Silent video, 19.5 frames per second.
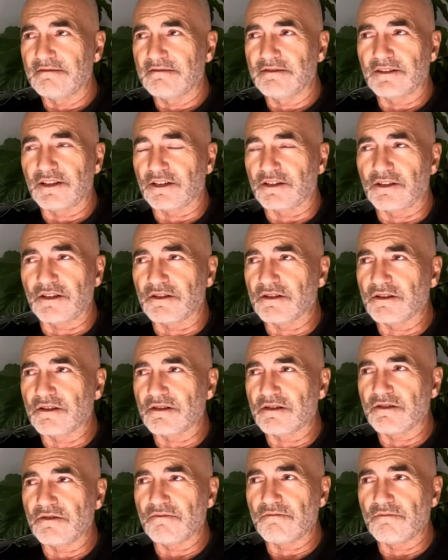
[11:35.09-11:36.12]
look,
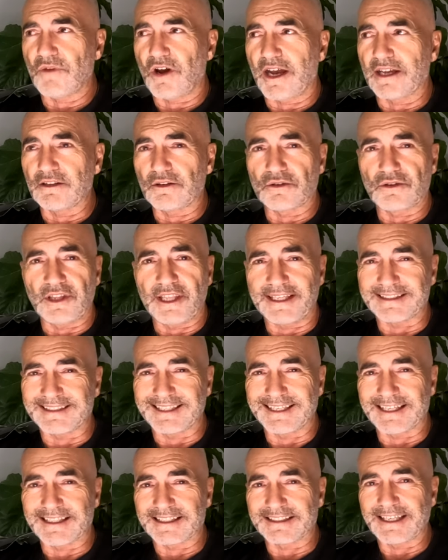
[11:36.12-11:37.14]
my little hit
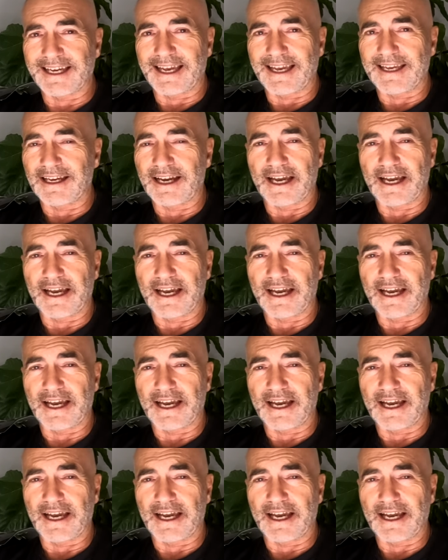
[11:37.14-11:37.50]
the other day,